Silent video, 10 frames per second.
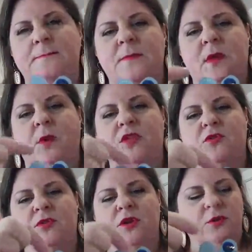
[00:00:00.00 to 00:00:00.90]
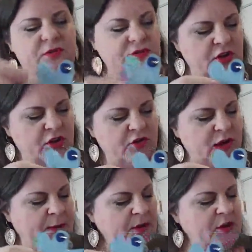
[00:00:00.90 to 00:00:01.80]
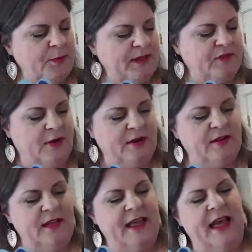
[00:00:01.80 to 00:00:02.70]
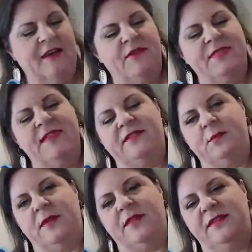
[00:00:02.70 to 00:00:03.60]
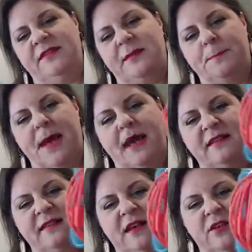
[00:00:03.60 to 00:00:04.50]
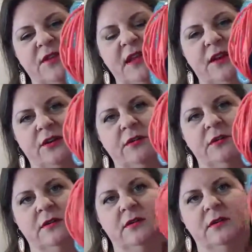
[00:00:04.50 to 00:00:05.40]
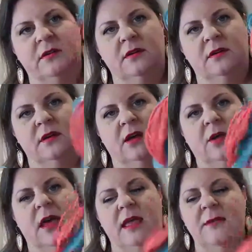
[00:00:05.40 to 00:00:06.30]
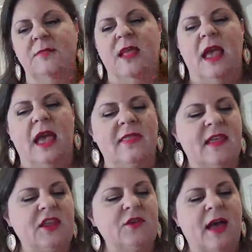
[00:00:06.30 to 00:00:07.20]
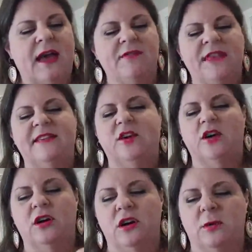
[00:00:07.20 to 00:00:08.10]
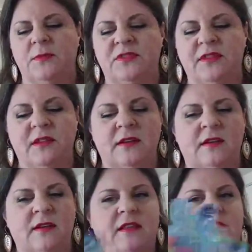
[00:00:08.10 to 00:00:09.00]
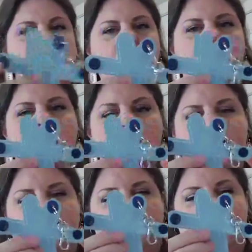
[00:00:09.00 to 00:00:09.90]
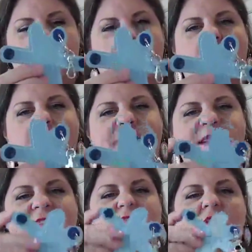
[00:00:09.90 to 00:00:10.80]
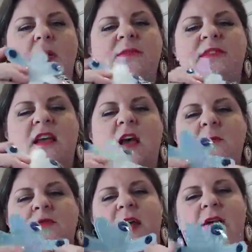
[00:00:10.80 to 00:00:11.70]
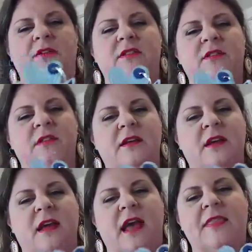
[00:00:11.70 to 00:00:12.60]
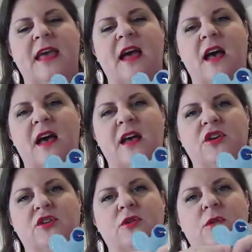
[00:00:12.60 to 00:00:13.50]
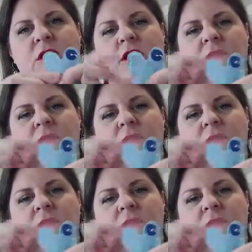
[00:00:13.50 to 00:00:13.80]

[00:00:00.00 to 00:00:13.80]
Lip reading: with grooves so you can wrap your earbuds around it like I have on this one. This is the back side over here. Okay. And then you have these arms. These two wide pieces are basically arms that come around and they hug your cord